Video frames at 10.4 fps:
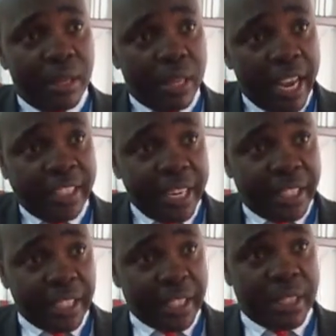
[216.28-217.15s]

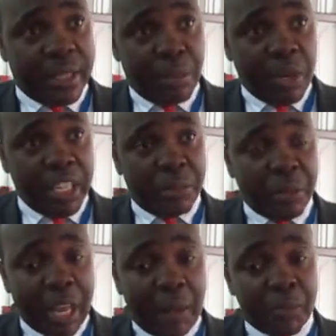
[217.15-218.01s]
agencies, bodies
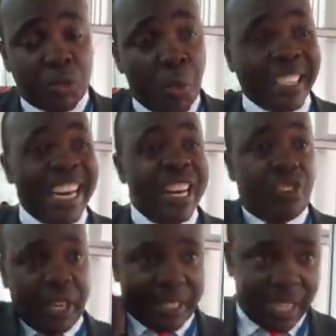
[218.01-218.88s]
become so much
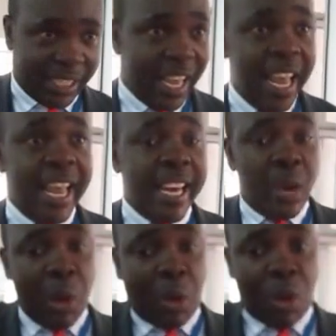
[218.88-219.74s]
interested in
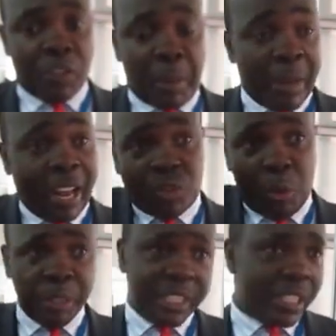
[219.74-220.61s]
the work of the Public Accounts
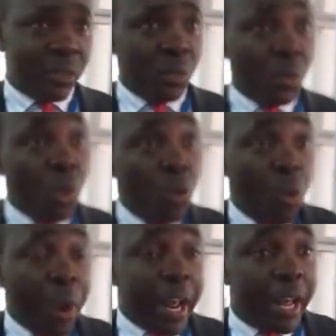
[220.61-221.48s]
Committee, we'll go
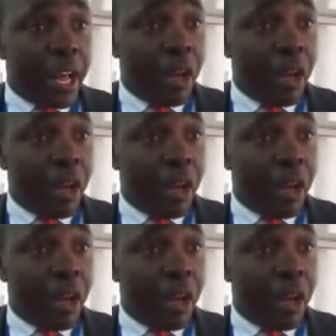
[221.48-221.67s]
nowhere.